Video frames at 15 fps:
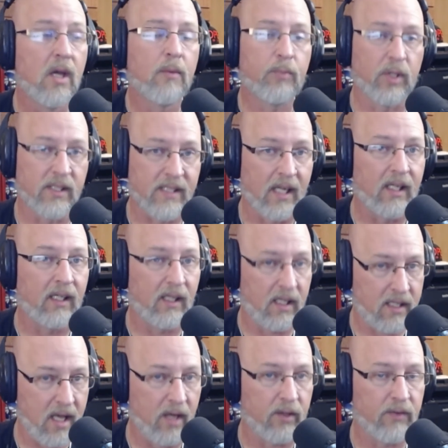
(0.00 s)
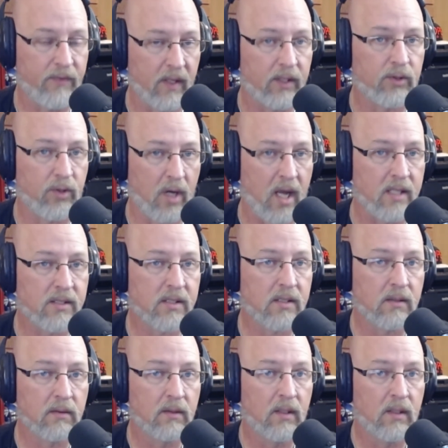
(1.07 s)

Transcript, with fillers: presenting a counterfeit Christ,